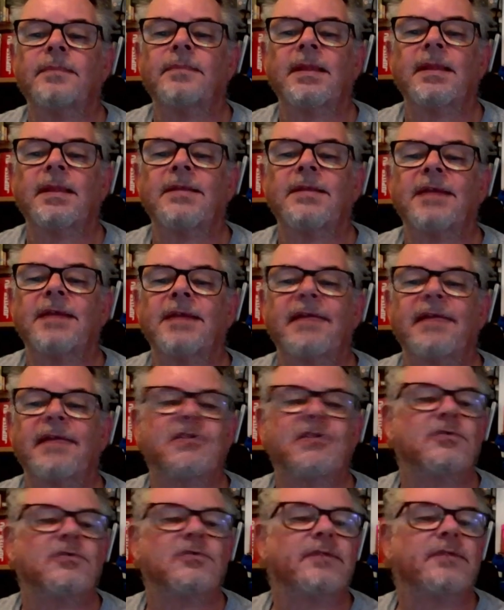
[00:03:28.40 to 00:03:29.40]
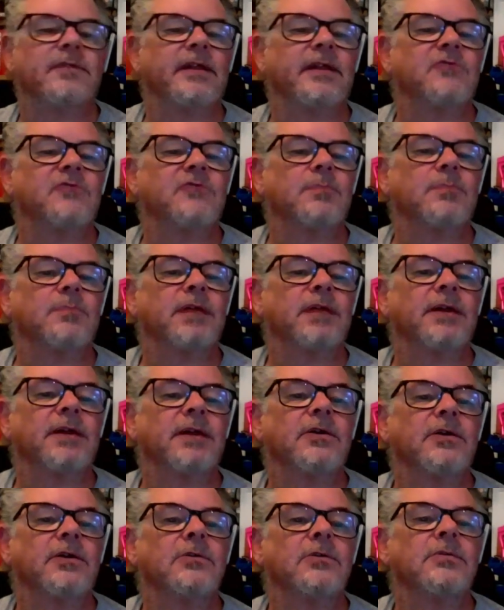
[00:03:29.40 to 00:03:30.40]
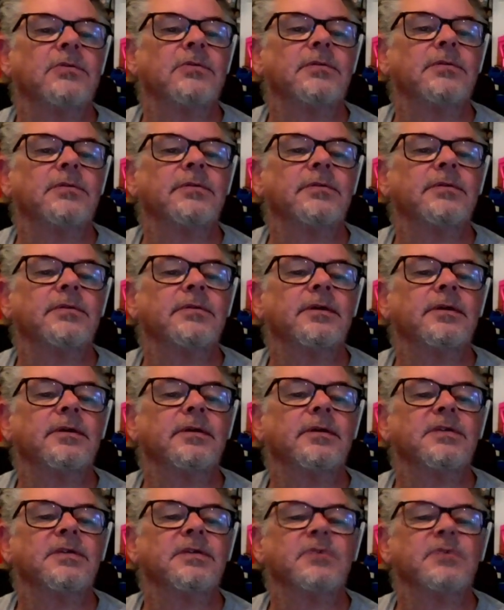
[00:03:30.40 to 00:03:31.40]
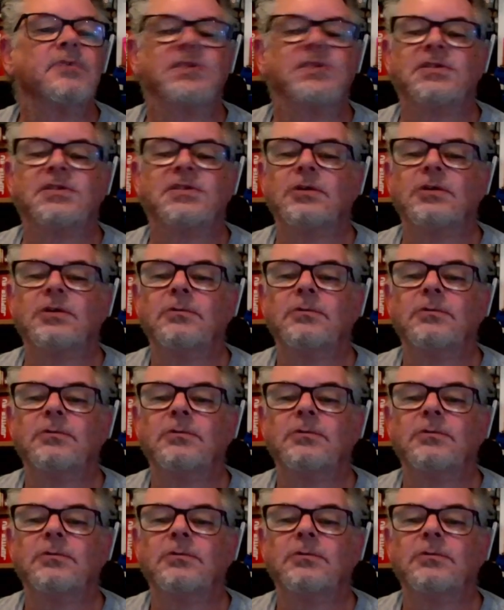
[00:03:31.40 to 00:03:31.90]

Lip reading: character of the electric piano 22,